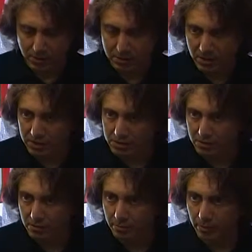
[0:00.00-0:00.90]

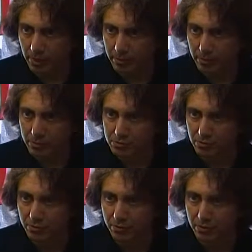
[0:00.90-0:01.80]
context of the Bible, he
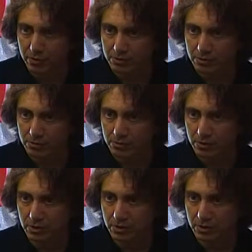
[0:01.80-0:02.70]
was referring
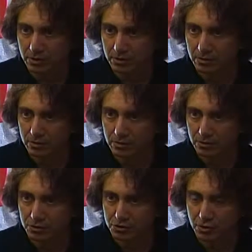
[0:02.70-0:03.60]
to the uh,
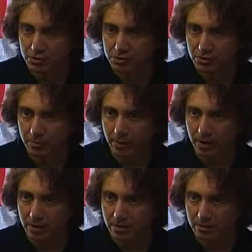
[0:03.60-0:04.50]
the church, the
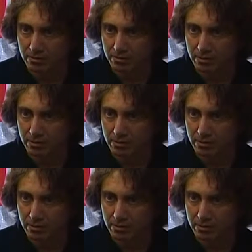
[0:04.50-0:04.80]
body.